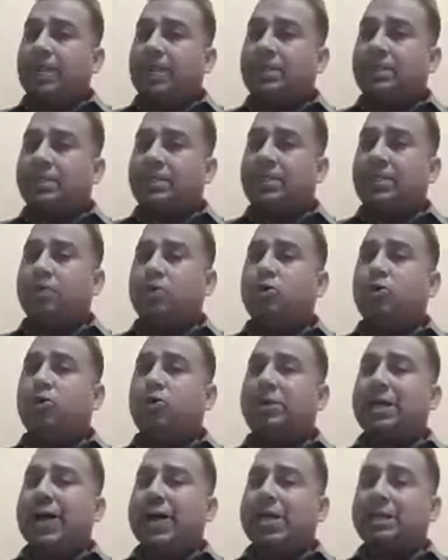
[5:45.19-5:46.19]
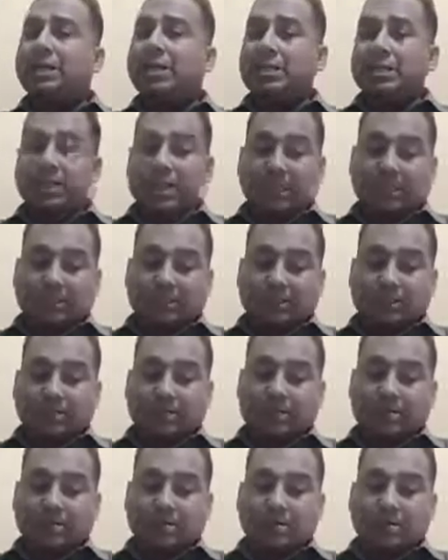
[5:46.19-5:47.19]
He just looked at her and
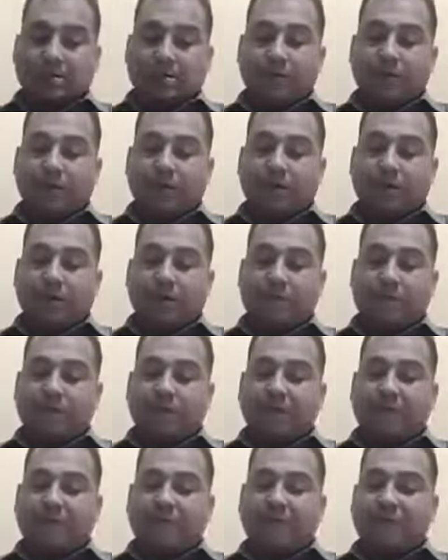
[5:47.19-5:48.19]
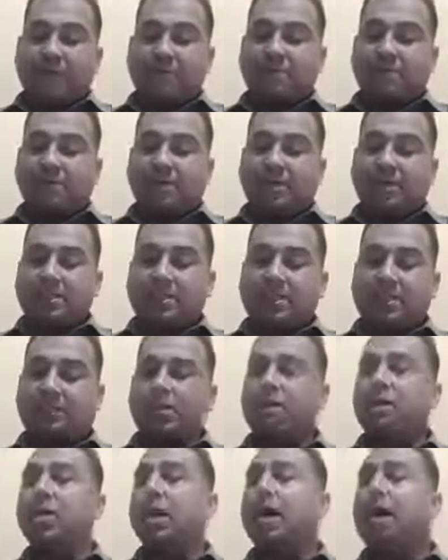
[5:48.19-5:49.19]
said, wait a moment for
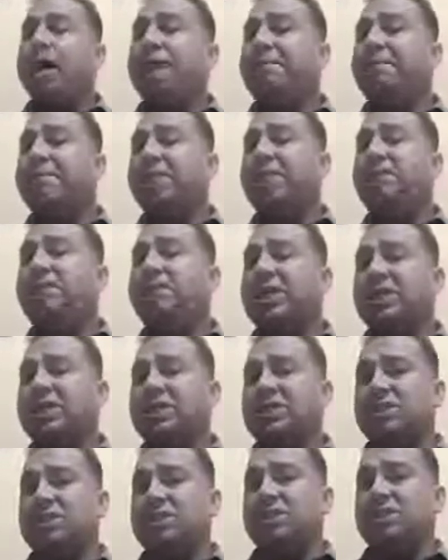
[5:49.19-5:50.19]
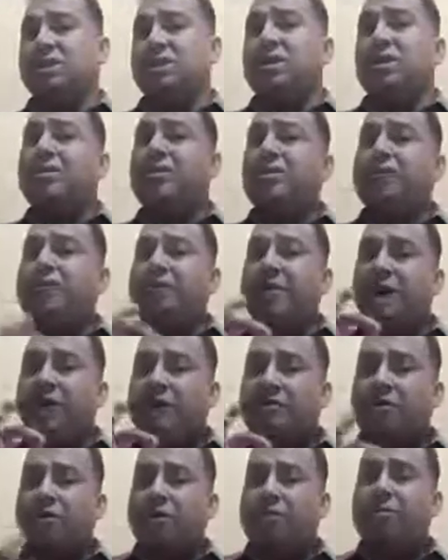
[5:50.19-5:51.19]
explanation and be gentle.
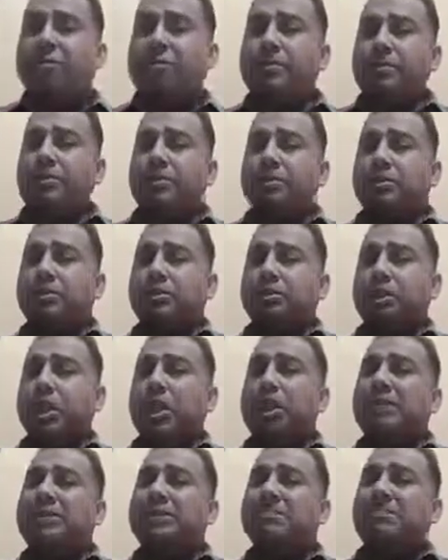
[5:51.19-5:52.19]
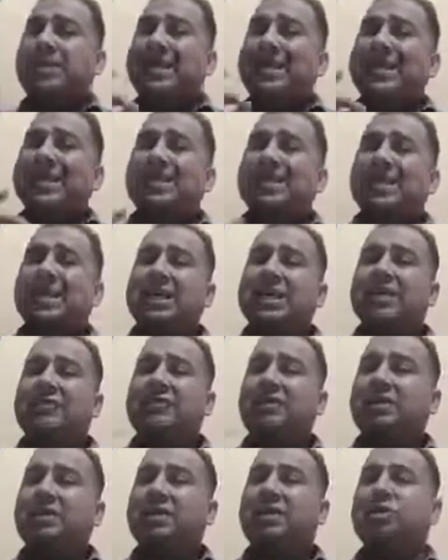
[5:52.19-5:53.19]
Wait for a moment. I'll explain each and
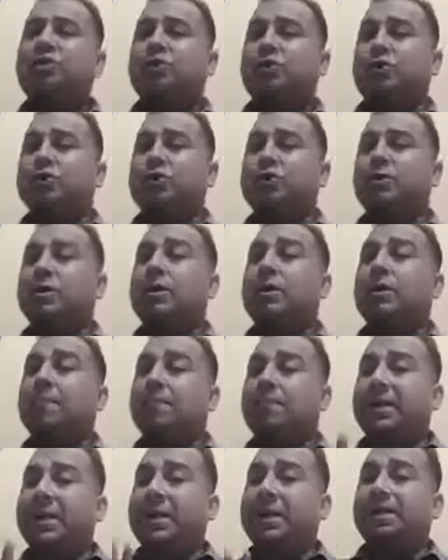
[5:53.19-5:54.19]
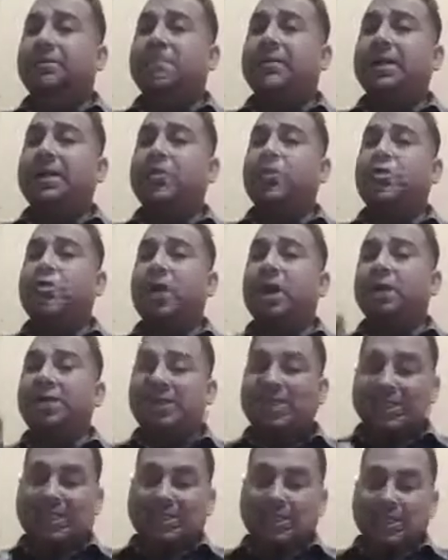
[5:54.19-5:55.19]
everything to you. Please be
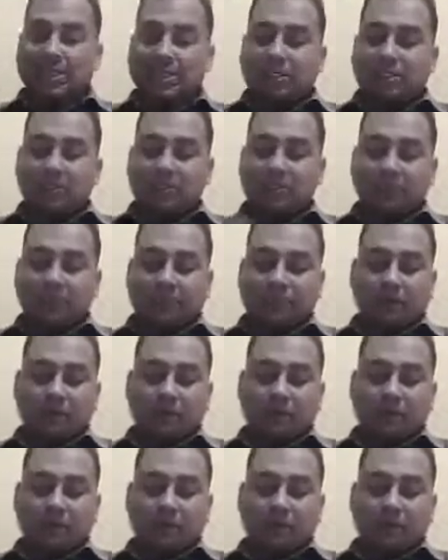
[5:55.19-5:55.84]
quiet and gentle.